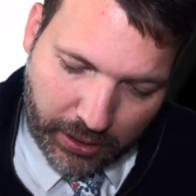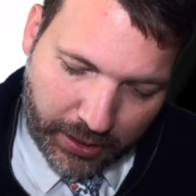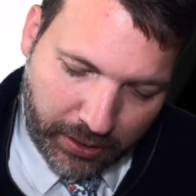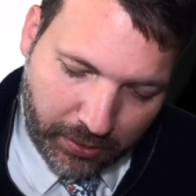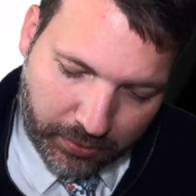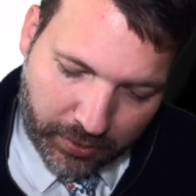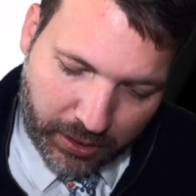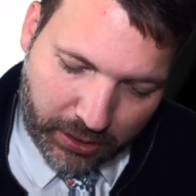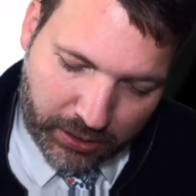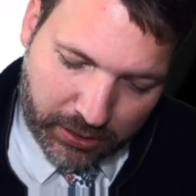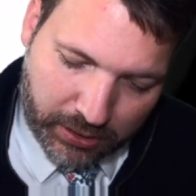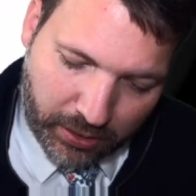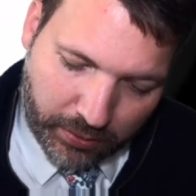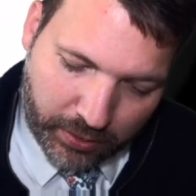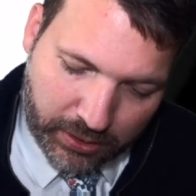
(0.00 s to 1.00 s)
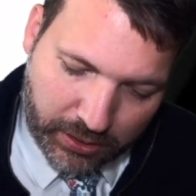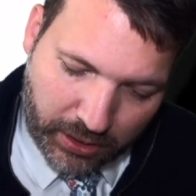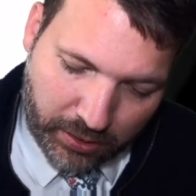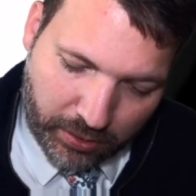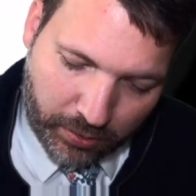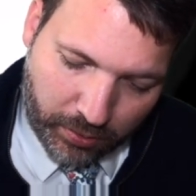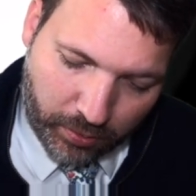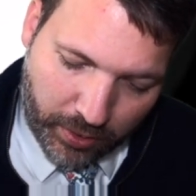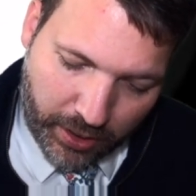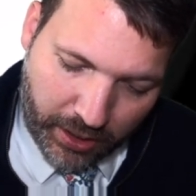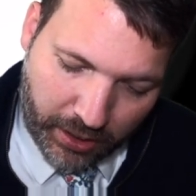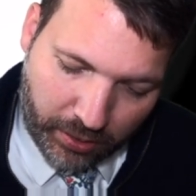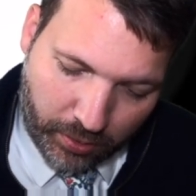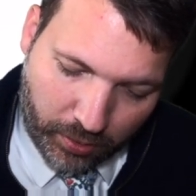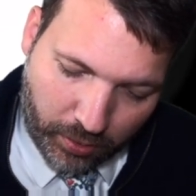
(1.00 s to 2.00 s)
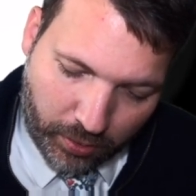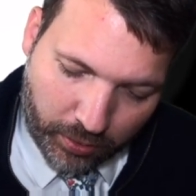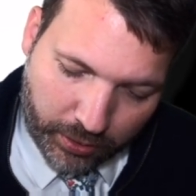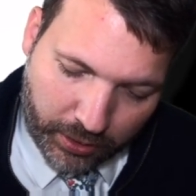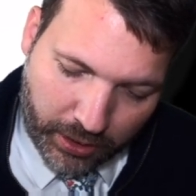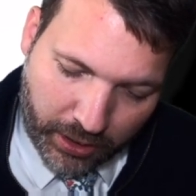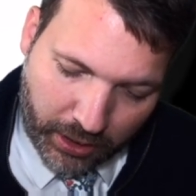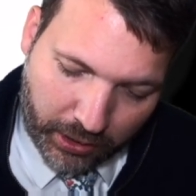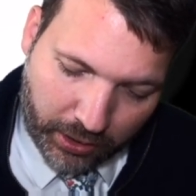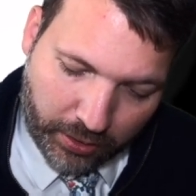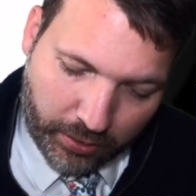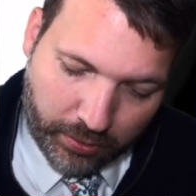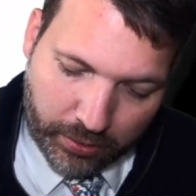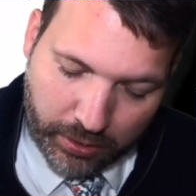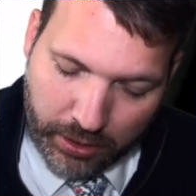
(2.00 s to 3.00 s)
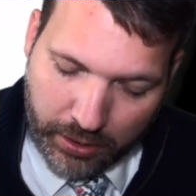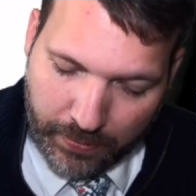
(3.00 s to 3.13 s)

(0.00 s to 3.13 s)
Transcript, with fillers: I don't think so. It's either red or yellow,